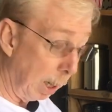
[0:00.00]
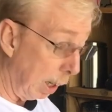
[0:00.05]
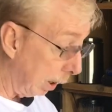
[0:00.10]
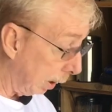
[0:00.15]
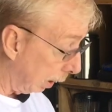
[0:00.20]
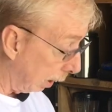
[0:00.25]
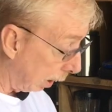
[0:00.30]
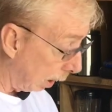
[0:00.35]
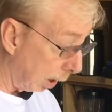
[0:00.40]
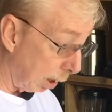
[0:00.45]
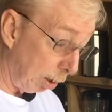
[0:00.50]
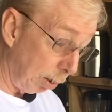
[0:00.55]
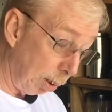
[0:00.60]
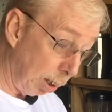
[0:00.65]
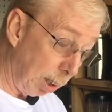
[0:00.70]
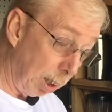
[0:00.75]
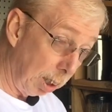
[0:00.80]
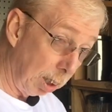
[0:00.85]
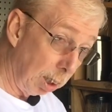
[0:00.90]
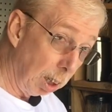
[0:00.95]
and underneath
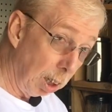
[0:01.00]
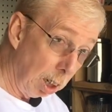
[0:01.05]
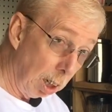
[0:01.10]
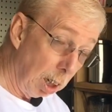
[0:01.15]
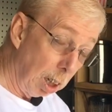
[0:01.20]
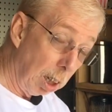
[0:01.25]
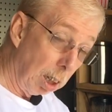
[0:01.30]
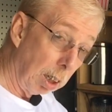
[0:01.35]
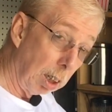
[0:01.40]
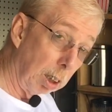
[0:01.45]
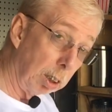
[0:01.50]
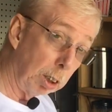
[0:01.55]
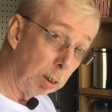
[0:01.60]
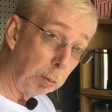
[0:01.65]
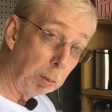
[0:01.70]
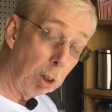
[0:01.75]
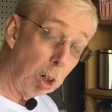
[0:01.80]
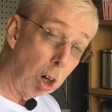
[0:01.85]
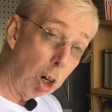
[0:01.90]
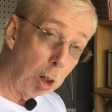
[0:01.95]
there's some
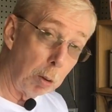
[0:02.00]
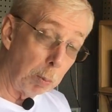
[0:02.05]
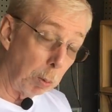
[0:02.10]
cardboard.